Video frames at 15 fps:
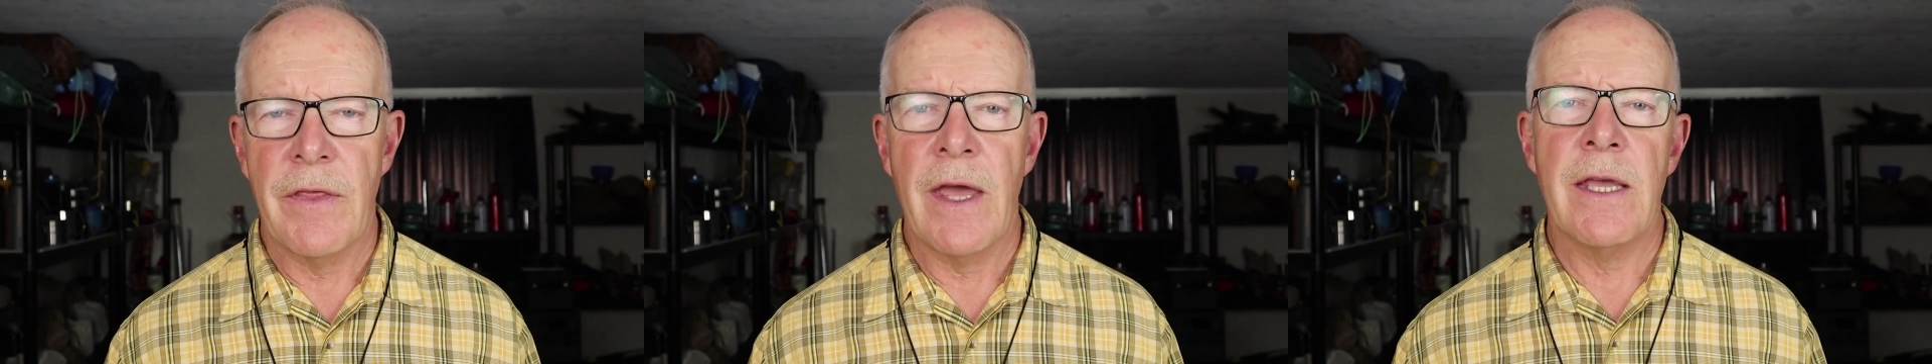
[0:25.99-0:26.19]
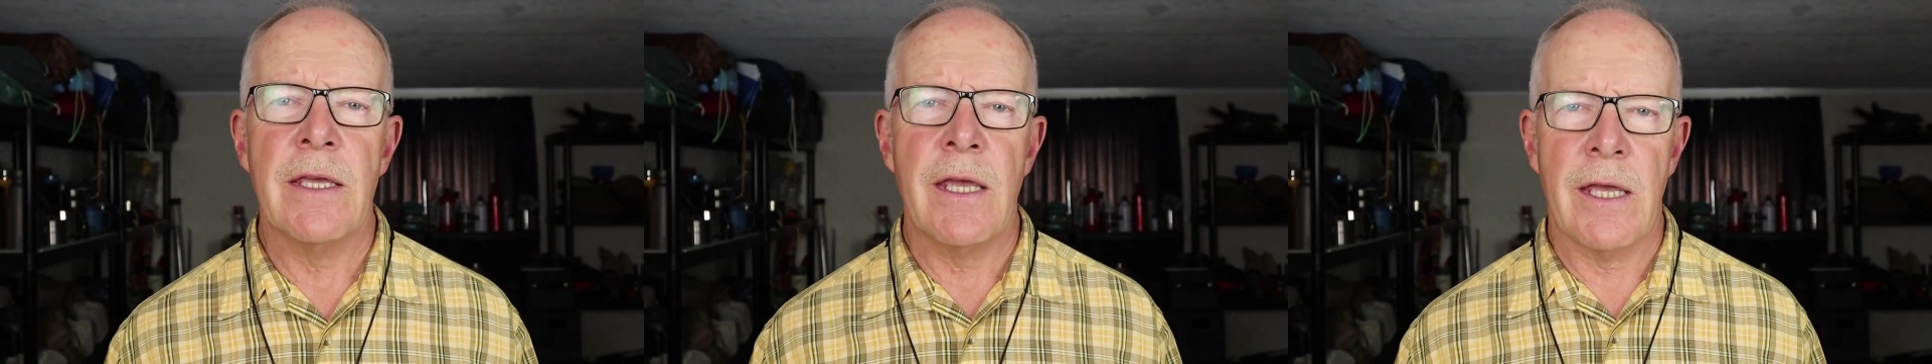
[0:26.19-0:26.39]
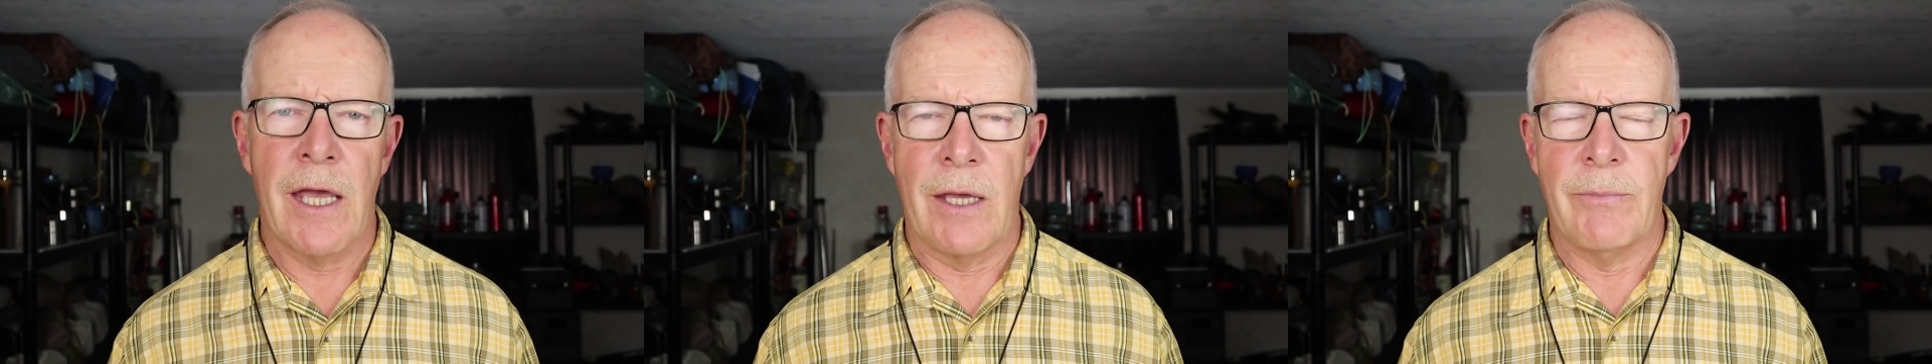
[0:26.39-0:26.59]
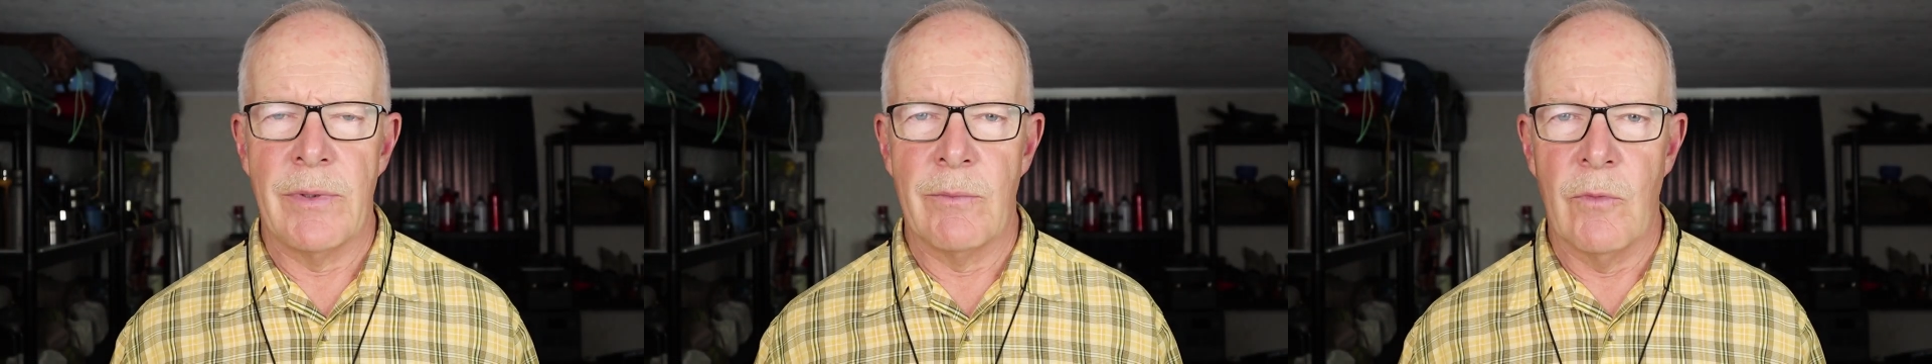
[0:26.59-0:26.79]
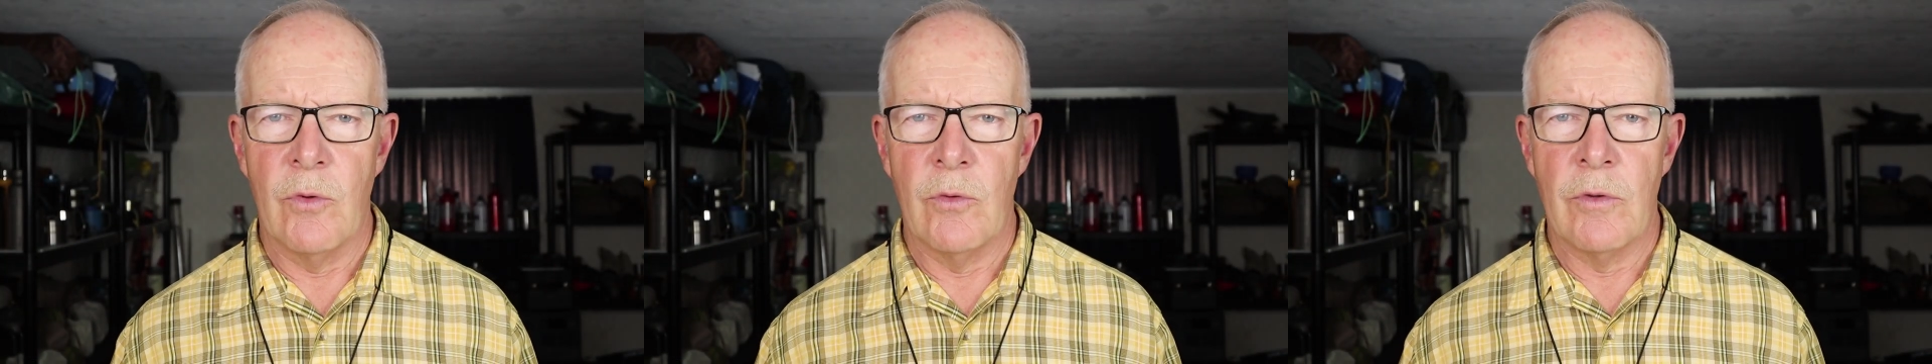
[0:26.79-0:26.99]
thank
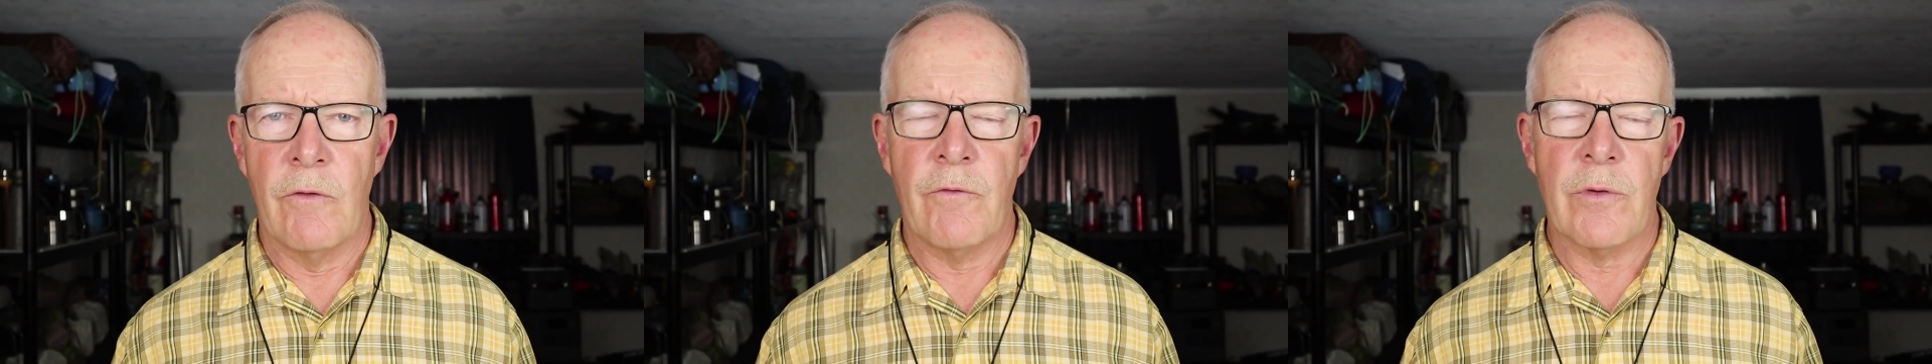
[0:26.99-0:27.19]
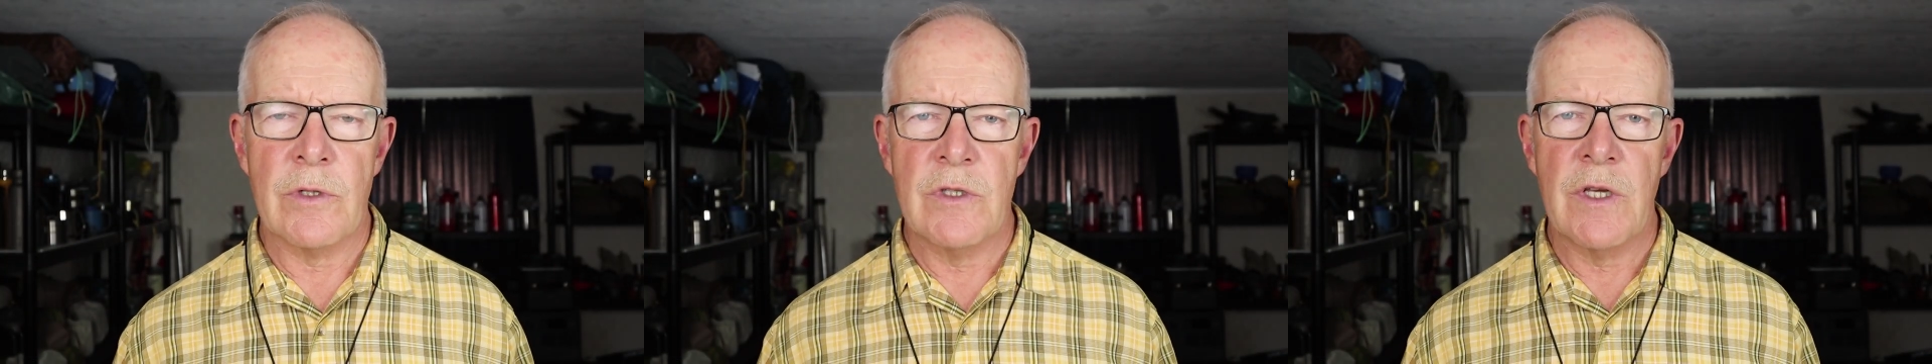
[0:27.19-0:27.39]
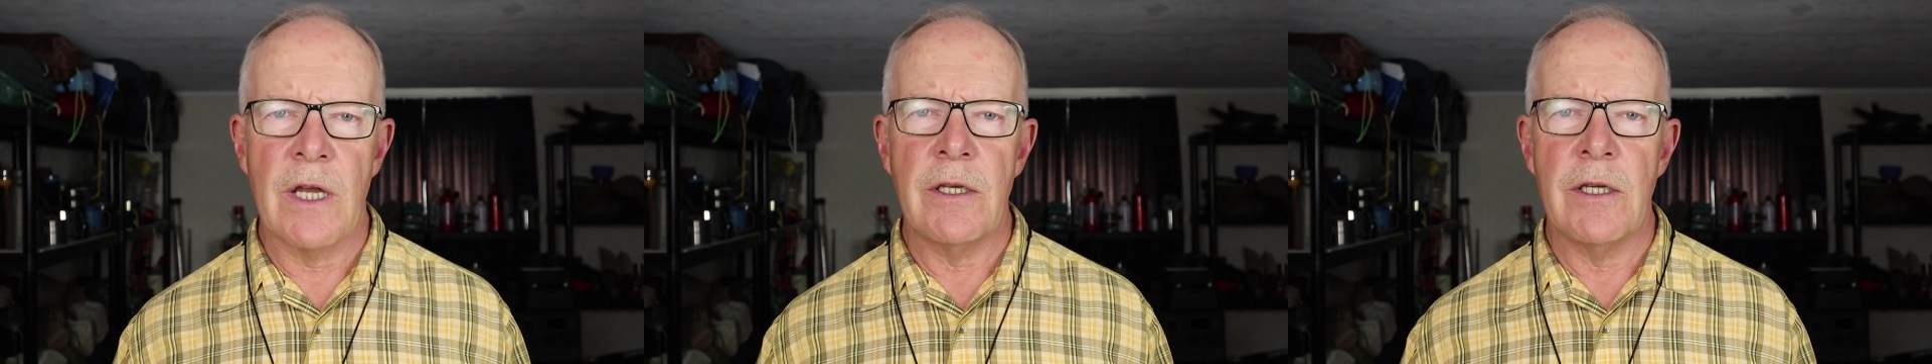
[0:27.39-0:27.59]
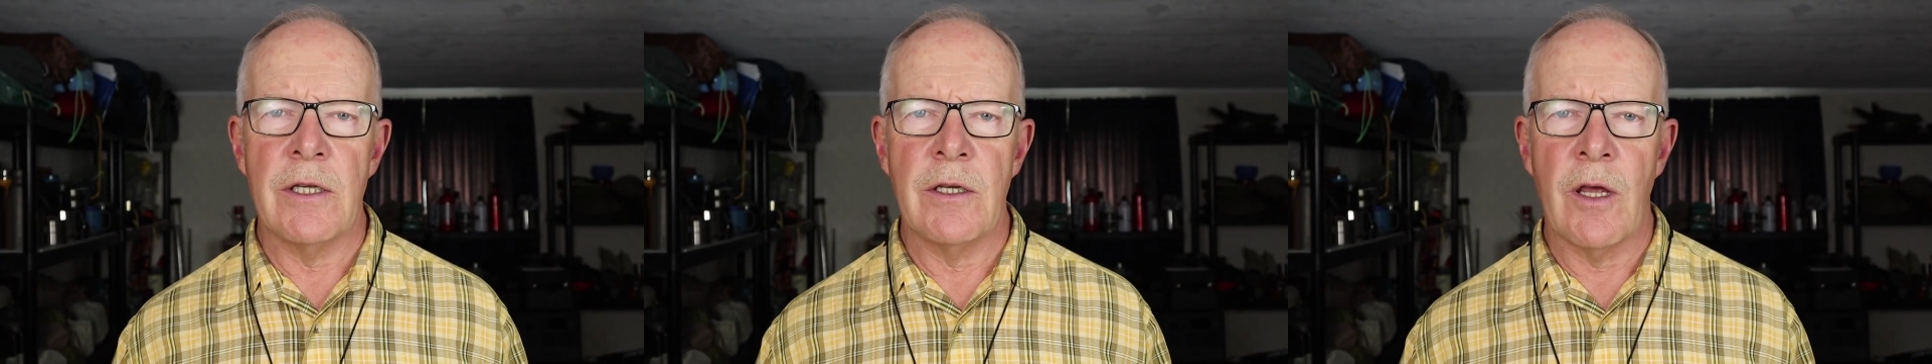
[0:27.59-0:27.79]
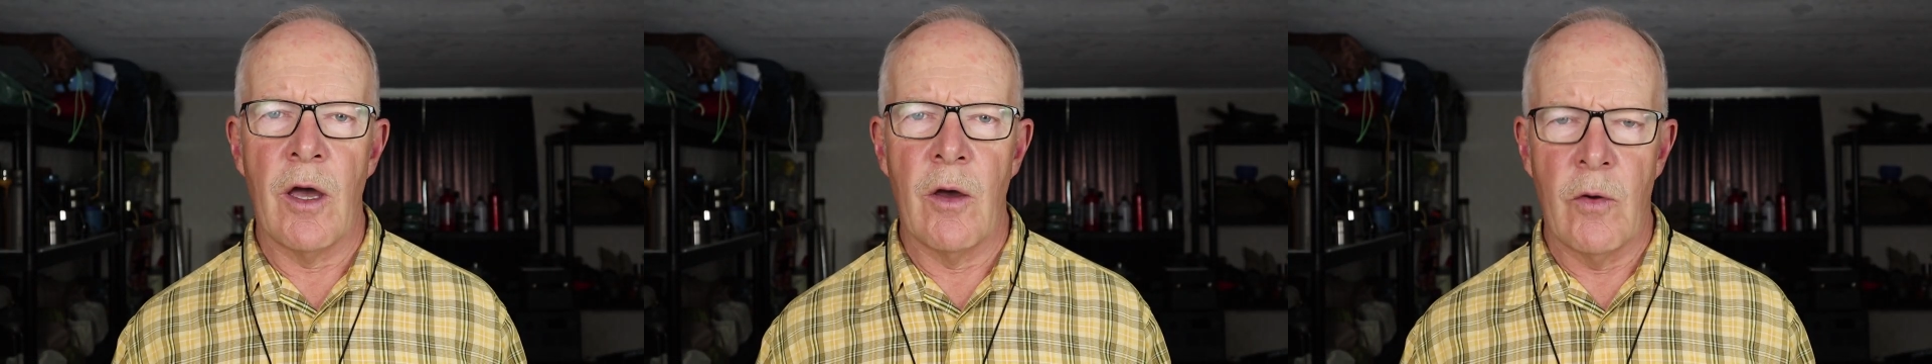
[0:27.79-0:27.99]
Camping Moon for sending